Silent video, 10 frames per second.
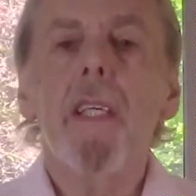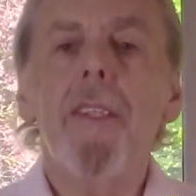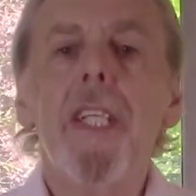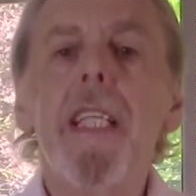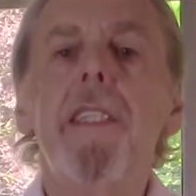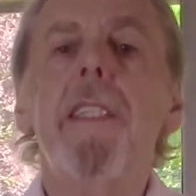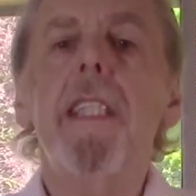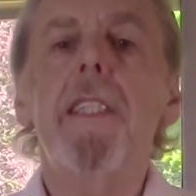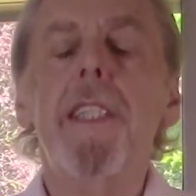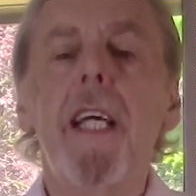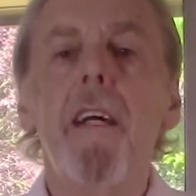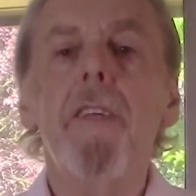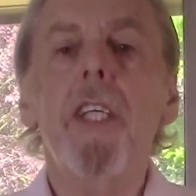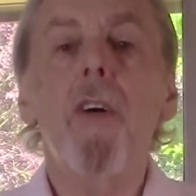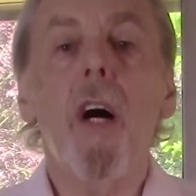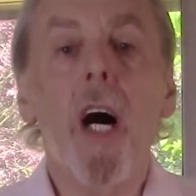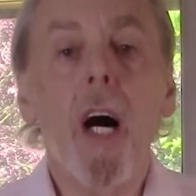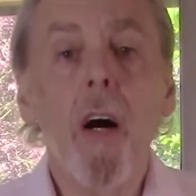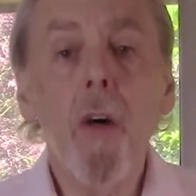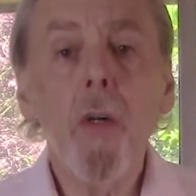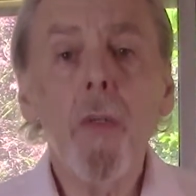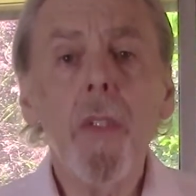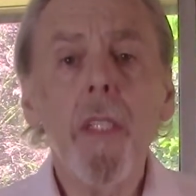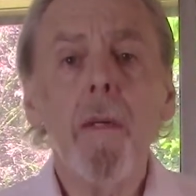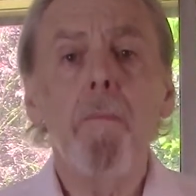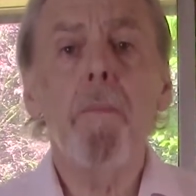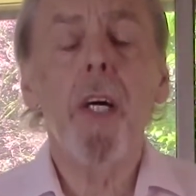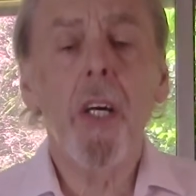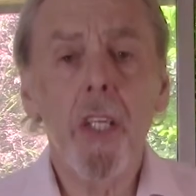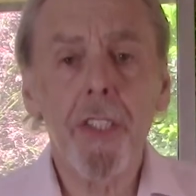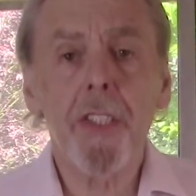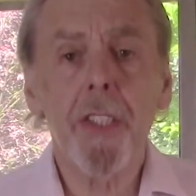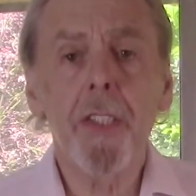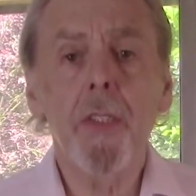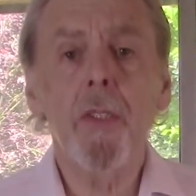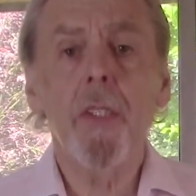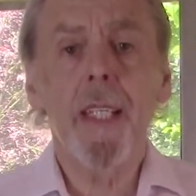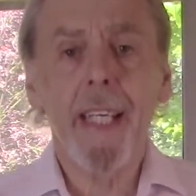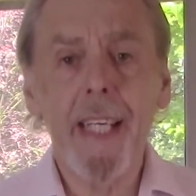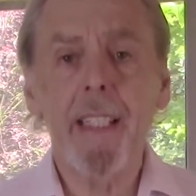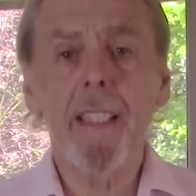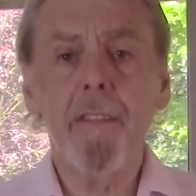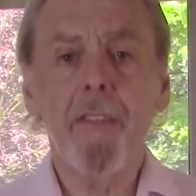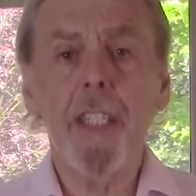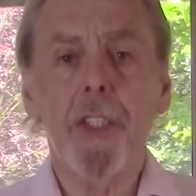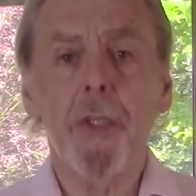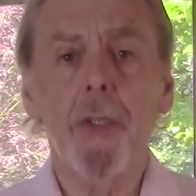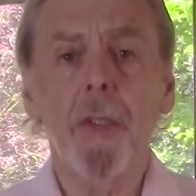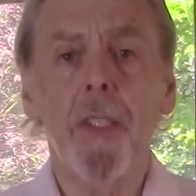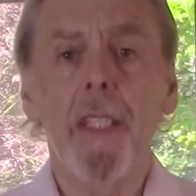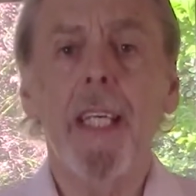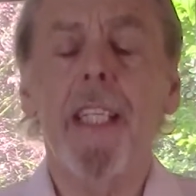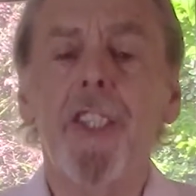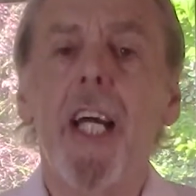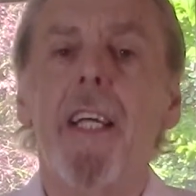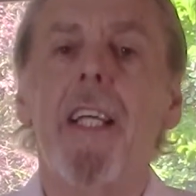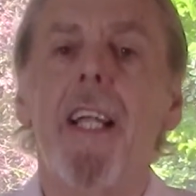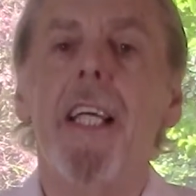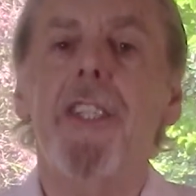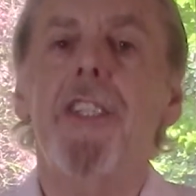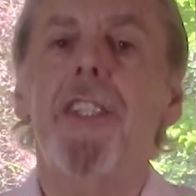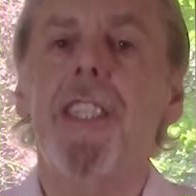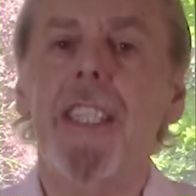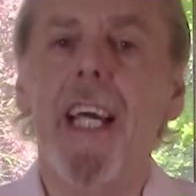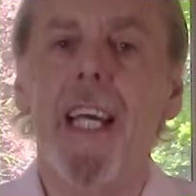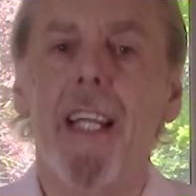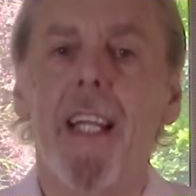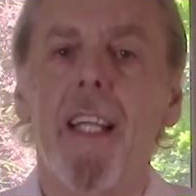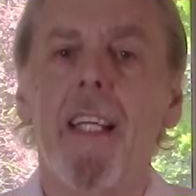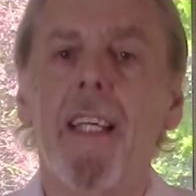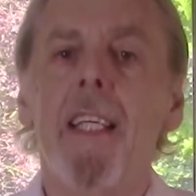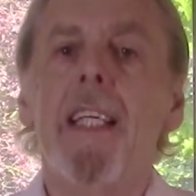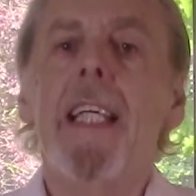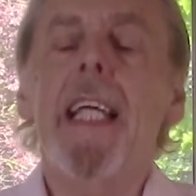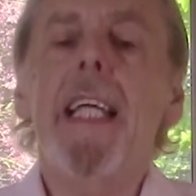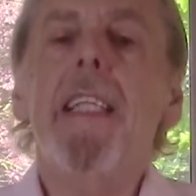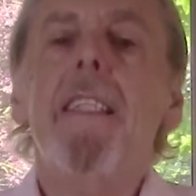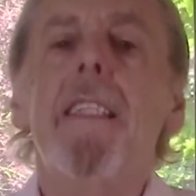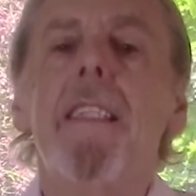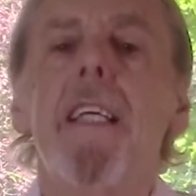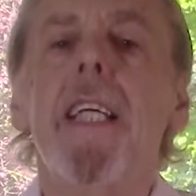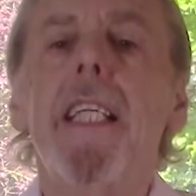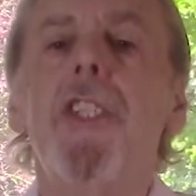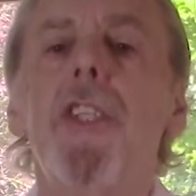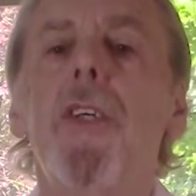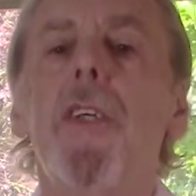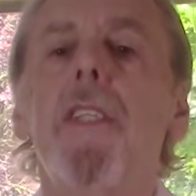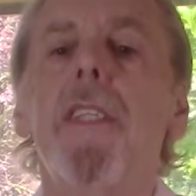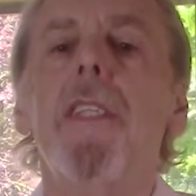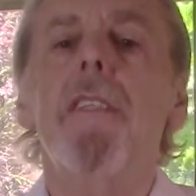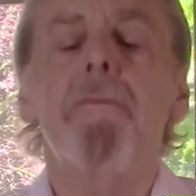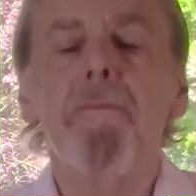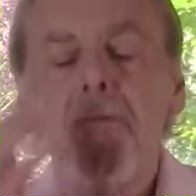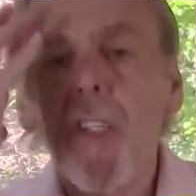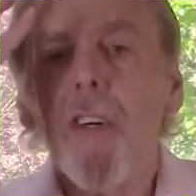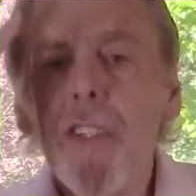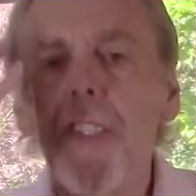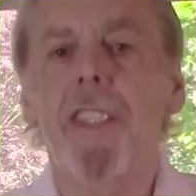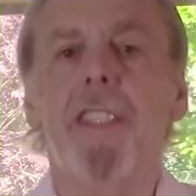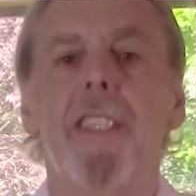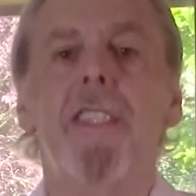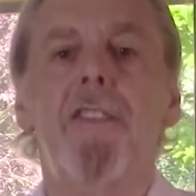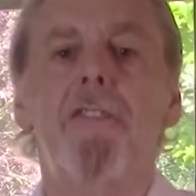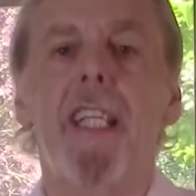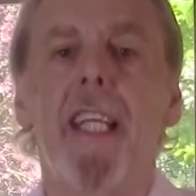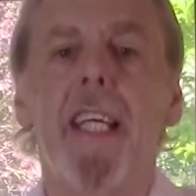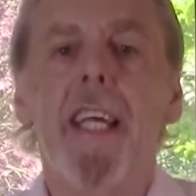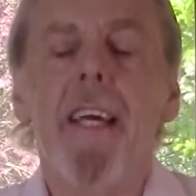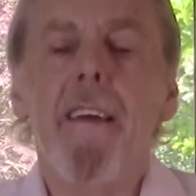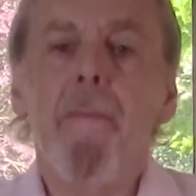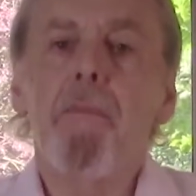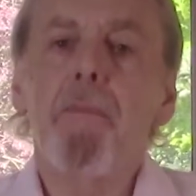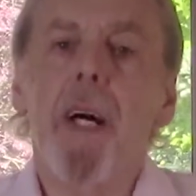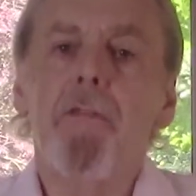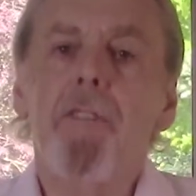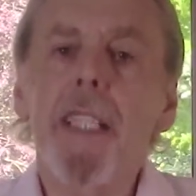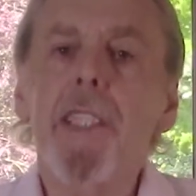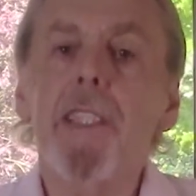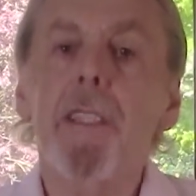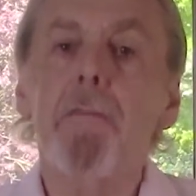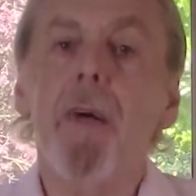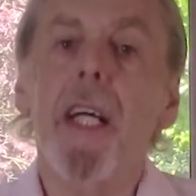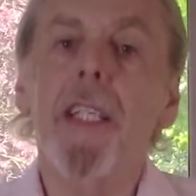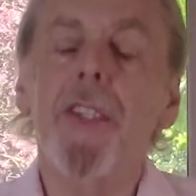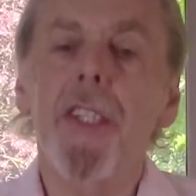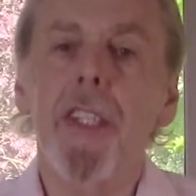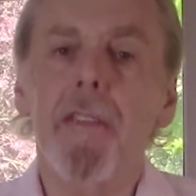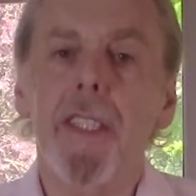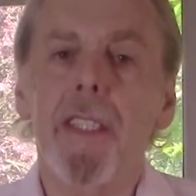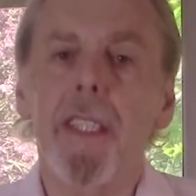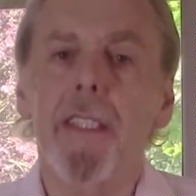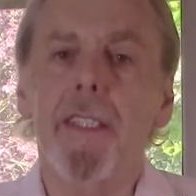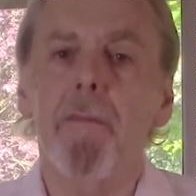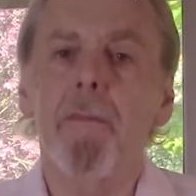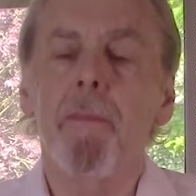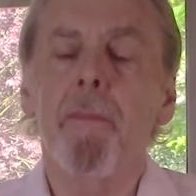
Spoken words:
you need to discover your own personal, individual ejaculation scale inside your consciousness, really, but registered by your nervous system.